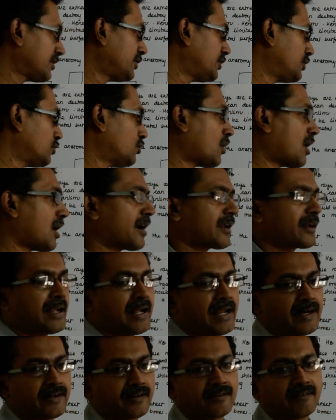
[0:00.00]
you are
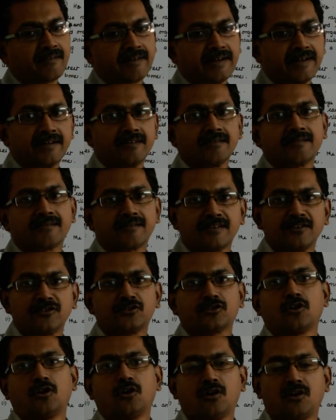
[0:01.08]
at a greater risk
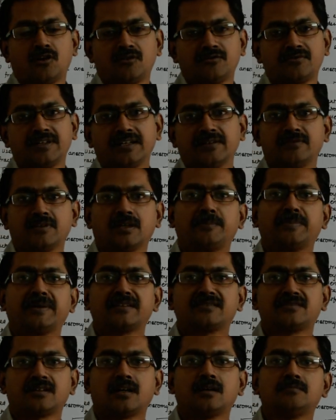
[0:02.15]
of
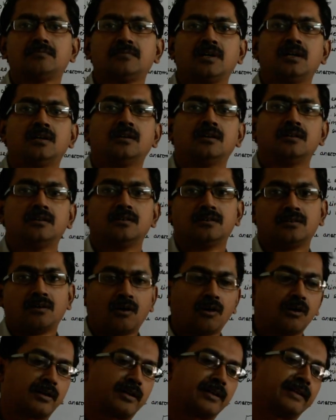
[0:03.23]
developing some
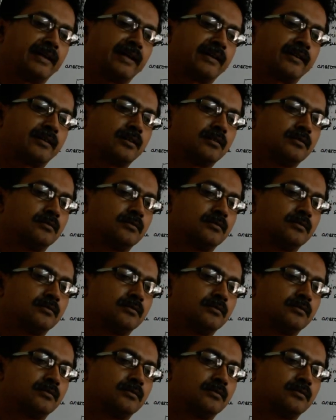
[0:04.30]
alternate